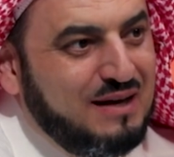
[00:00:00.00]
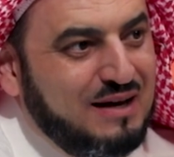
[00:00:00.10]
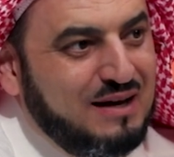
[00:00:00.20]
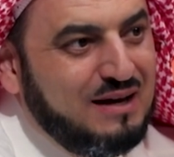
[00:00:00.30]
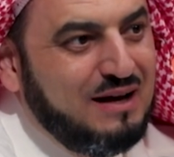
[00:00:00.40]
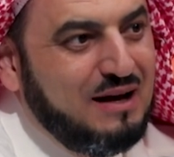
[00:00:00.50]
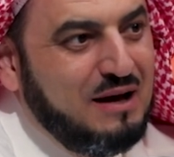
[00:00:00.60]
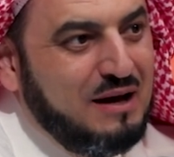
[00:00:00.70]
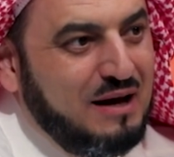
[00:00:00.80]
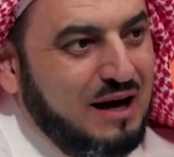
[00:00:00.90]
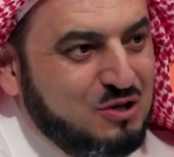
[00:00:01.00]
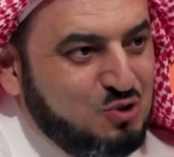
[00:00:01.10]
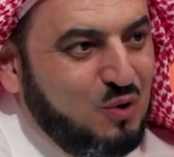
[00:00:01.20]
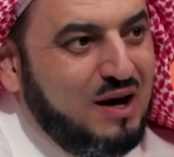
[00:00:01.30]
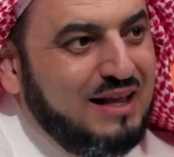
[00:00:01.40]
I will conclude,
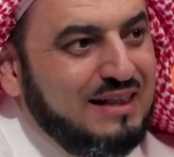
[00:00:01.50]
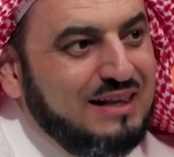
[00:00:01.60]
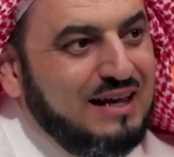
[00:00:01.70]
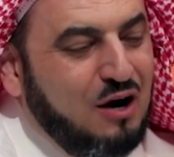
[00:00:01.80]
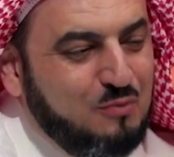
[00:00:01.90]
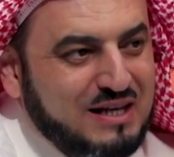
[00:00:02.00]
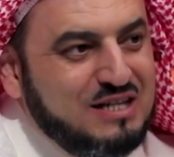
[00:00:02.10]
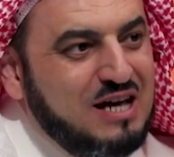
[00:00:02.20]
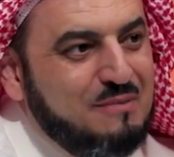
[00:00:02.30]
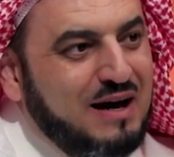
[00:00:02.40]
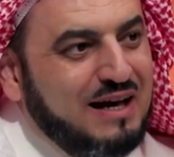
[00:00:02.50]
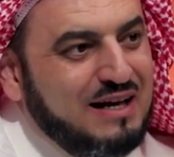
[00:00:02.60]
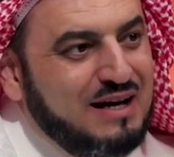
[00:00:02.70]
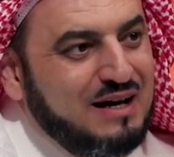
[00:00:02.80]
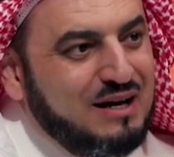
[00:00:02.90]
Doctor, by answering
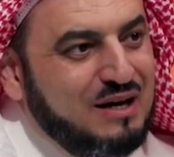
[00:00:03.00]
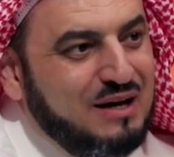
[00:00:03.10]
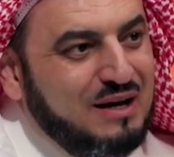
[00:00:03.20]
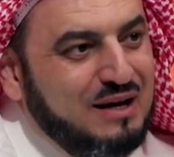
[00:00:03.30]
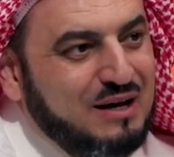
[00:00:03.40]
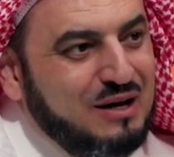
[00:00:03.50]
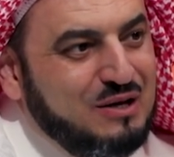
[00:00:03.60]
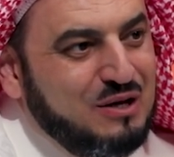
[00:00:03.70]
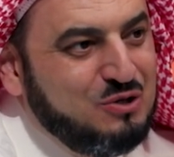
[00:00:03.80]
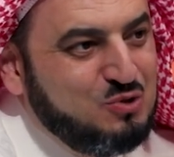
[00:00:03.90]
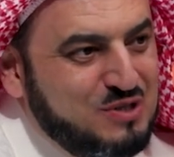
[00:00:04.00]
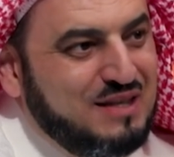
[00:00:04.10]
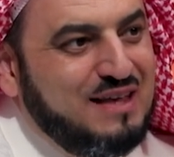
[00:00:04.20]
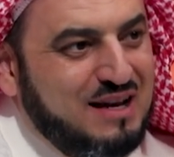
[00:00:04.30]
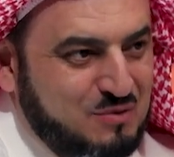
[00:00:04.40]
the second part of your question.